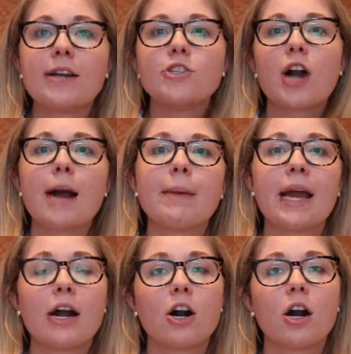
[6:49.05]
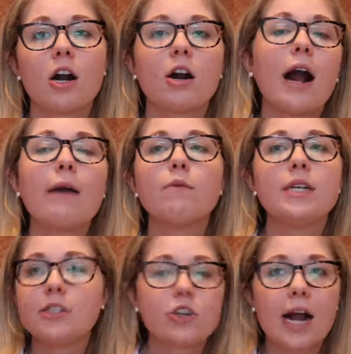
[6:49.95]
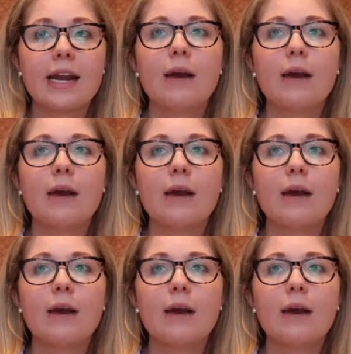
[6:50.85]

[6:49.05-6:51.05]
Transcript: and dry my hair, or I wouldn't dry it.